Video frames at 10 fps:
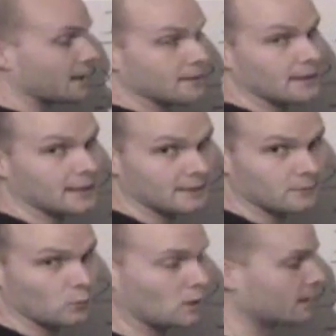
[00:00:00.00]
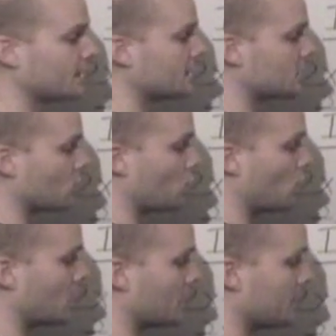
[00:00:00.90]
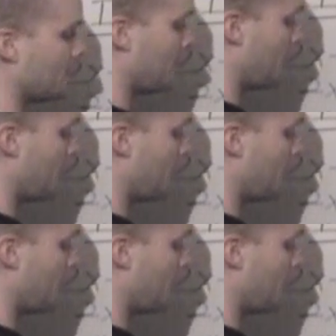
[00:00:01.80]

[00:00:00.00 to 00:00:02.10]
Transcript: by negative one is one.